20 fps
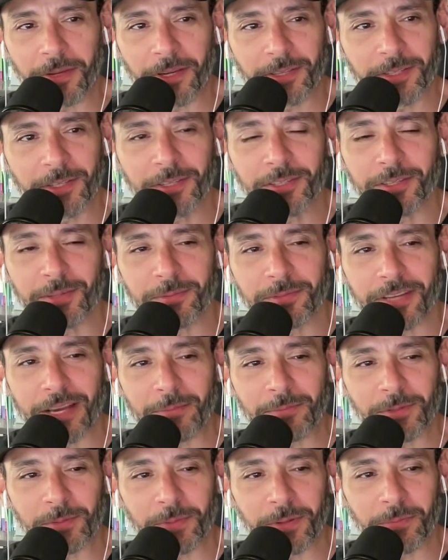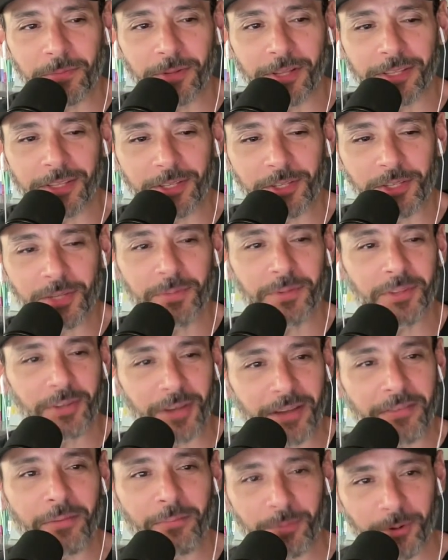I see sometimes people at the gym and they
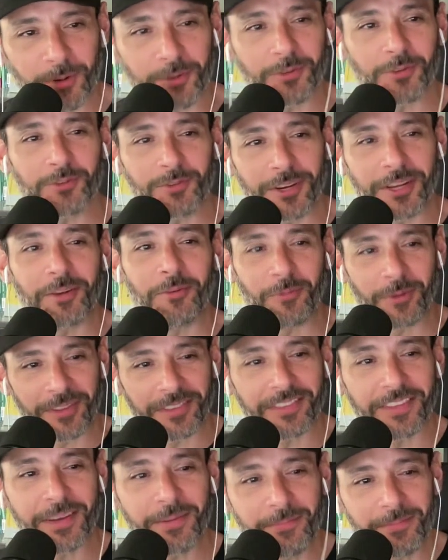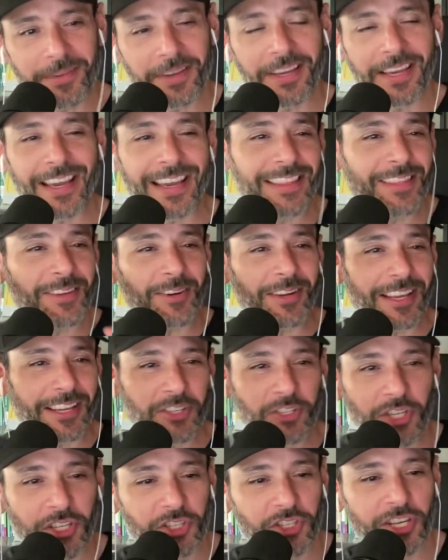have a personal trainer with them and they're like
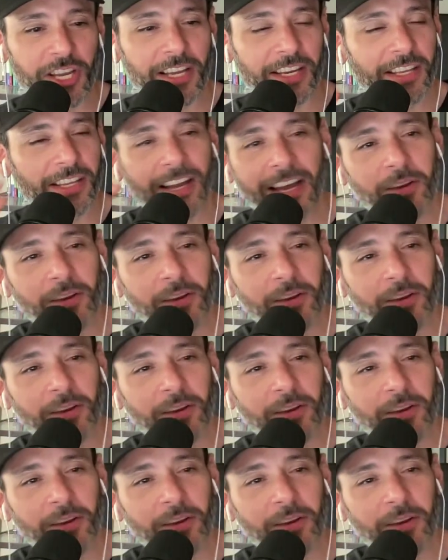chit-chatting.